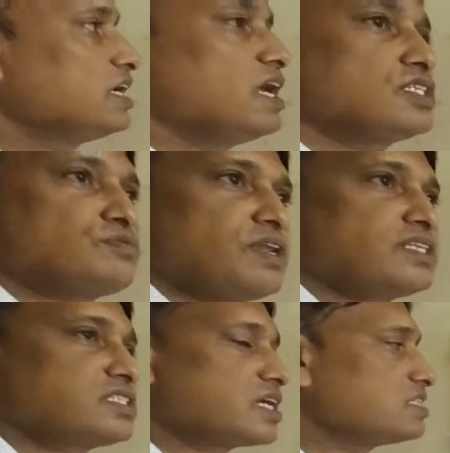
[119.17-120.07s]
as well
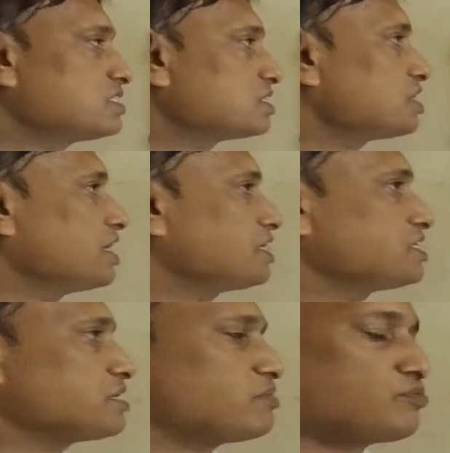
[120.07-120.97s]
as construct the character
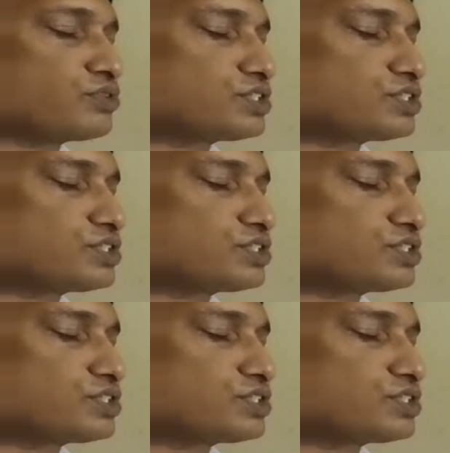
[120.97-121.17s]
table for